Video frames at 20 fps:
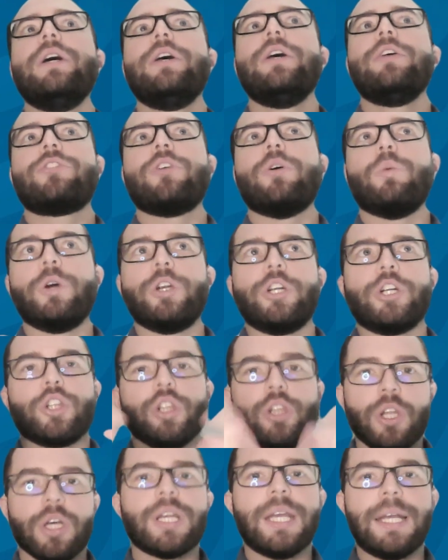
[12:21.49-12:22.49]
So when you're
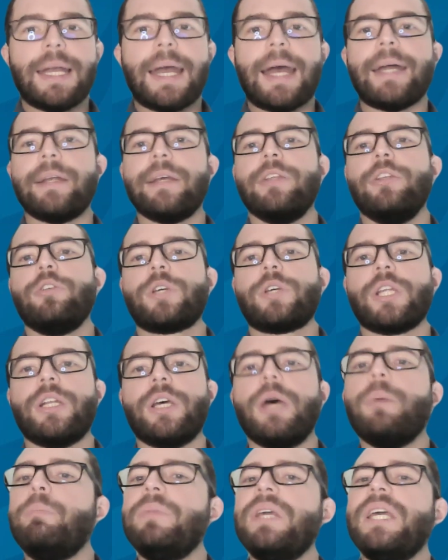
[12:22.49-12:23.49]
looking at it, you can
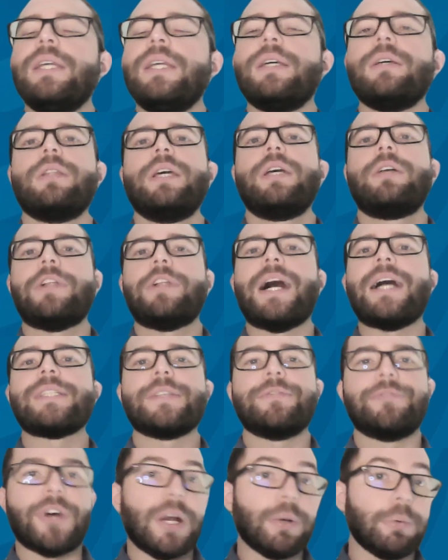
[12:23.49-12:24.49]
immediately
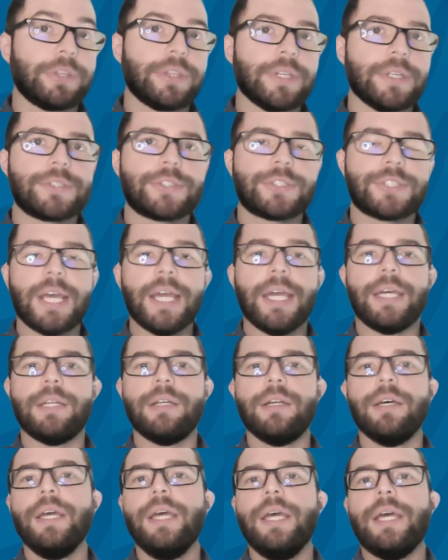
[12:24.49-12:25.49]
classify with this
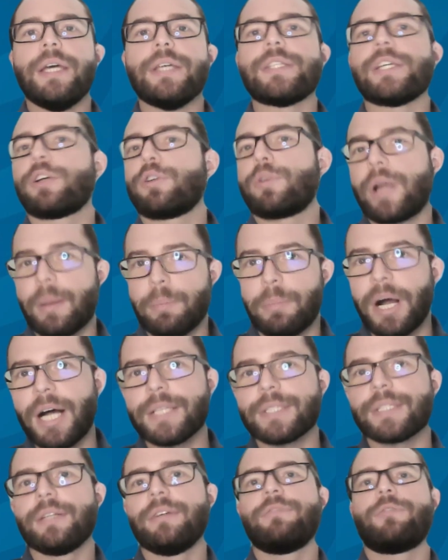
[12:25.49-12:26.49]
stain, is it gram
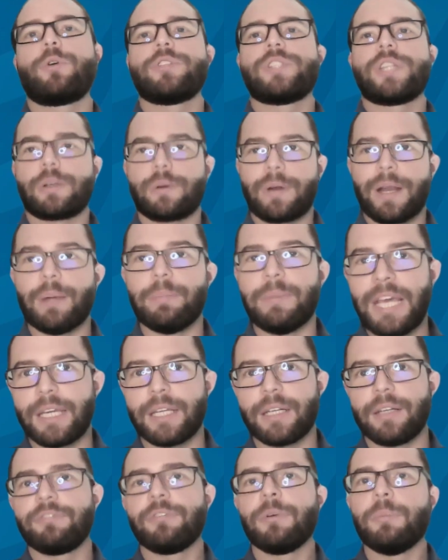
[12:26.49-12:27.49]
positive or is it gram
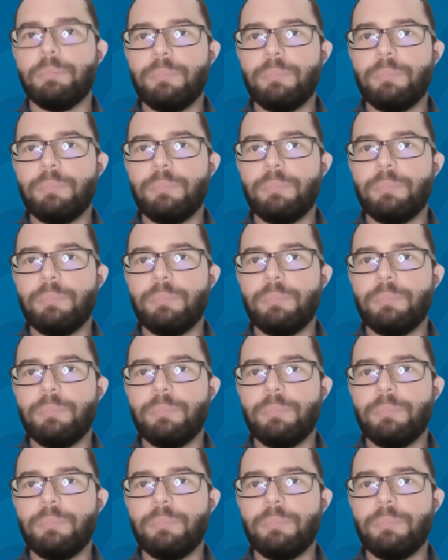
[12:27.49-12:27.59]
negative?